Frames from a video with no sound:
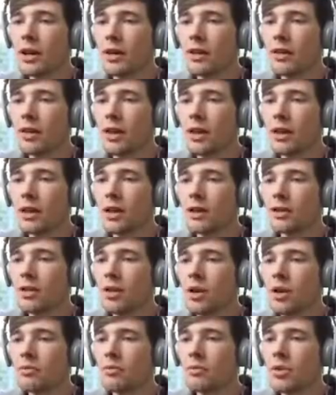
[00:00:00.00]
I think. It's
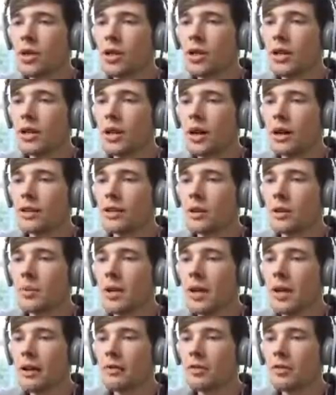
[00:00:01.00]
looking really nice. Then we
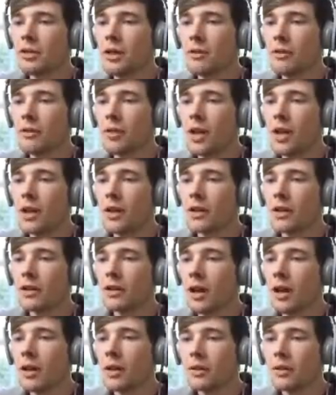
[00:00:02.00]
can have stuff the other
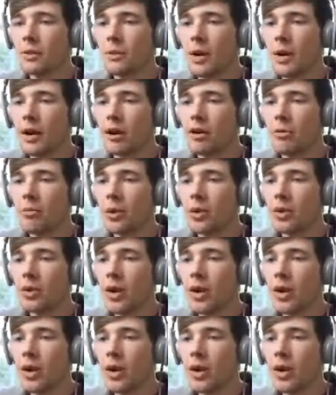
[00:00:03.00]
side as well, but